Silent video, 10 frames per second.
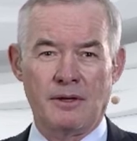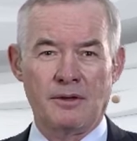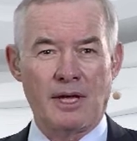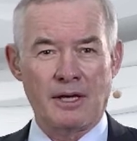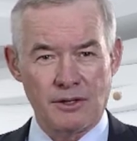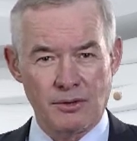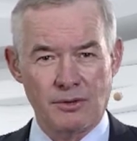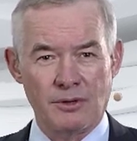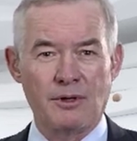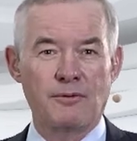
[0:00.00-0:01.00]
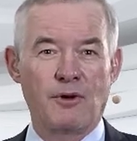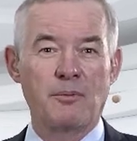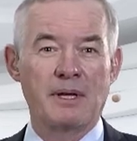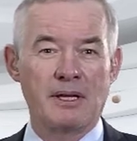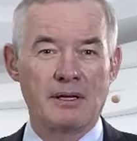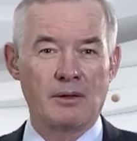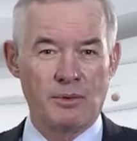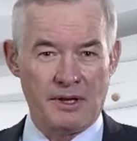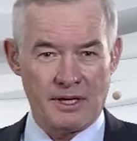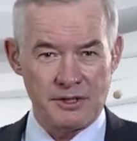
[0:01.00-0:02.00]
thank you for being
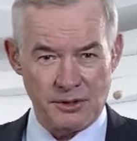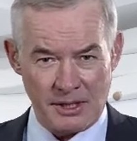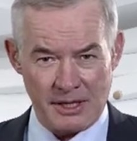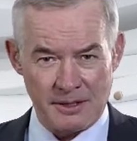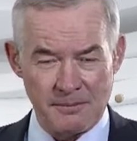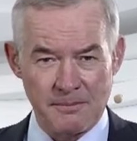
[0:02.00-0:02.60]
with us today.